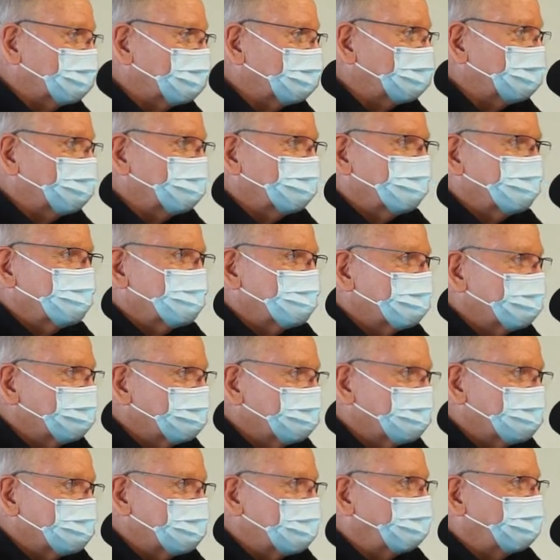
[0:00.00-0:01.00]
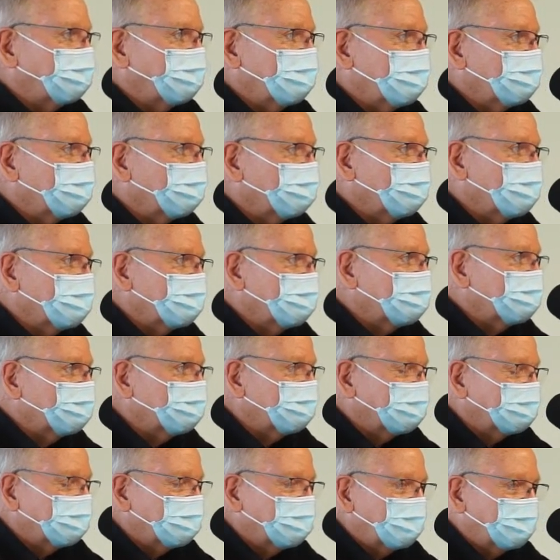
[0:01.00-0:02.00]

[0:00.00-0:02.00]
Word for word: uh, stuff come from the government.